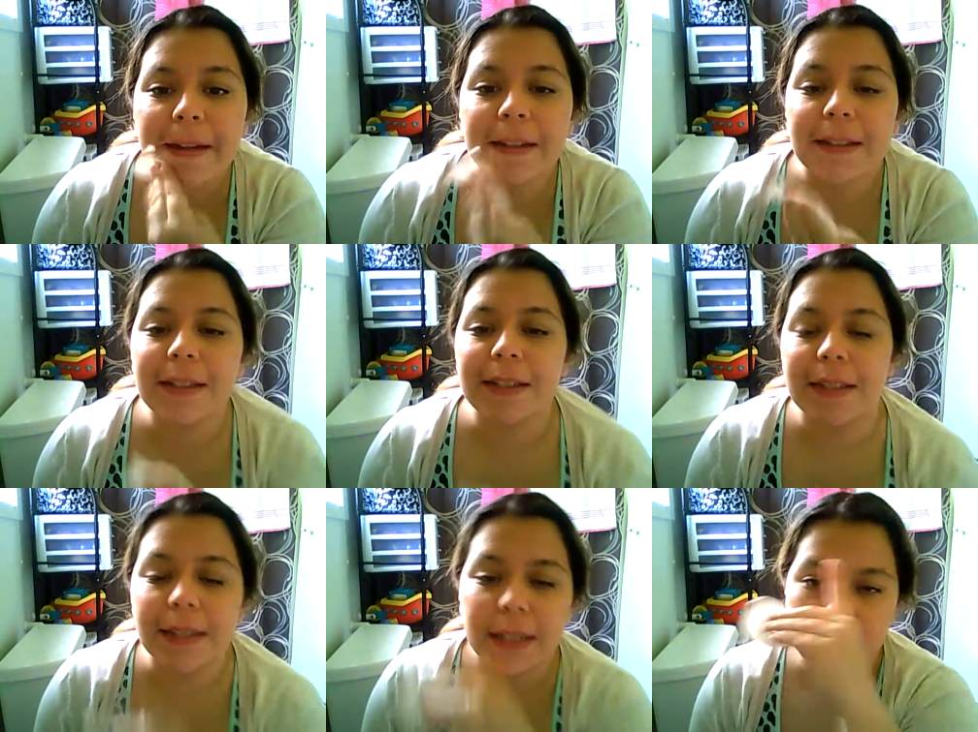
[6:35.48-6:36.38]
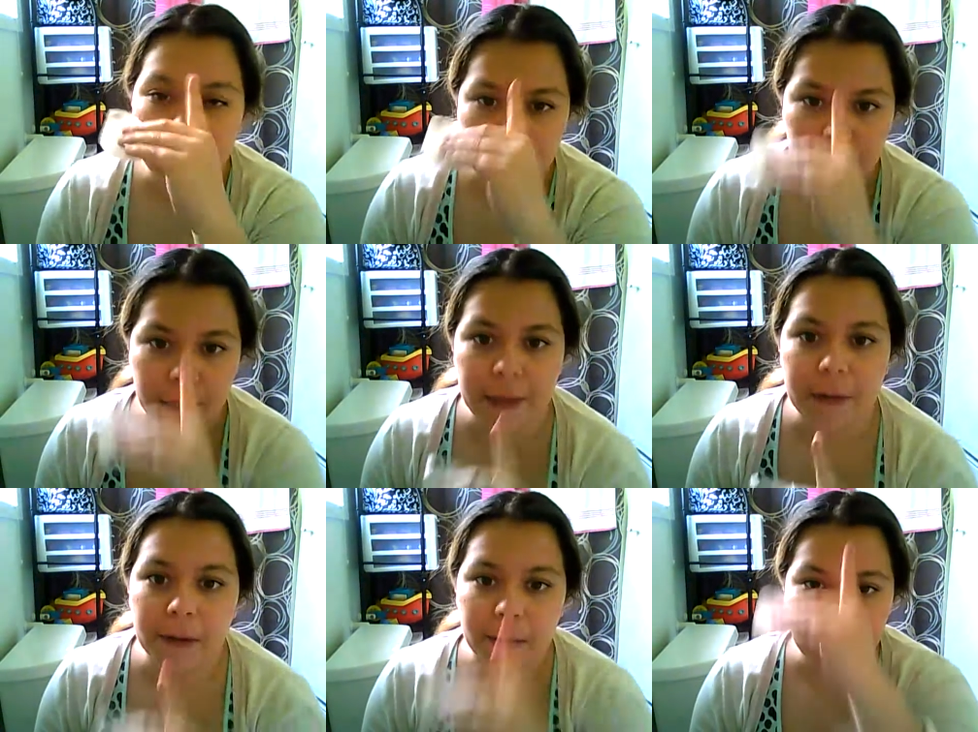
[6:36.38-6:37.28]
And you can see
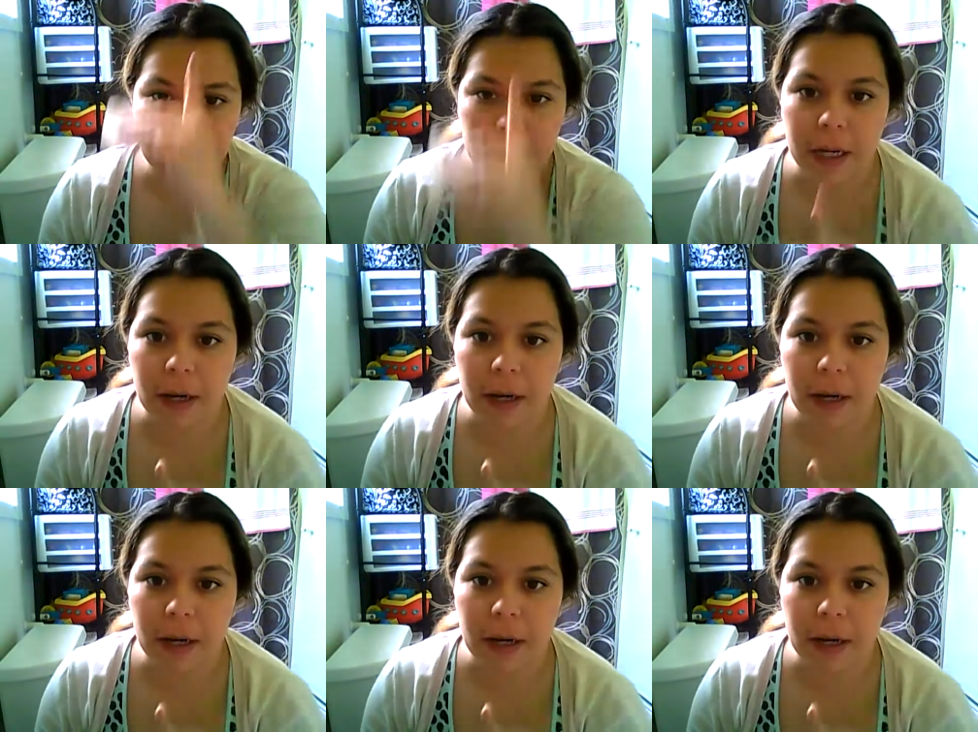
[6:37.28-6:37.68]
here in this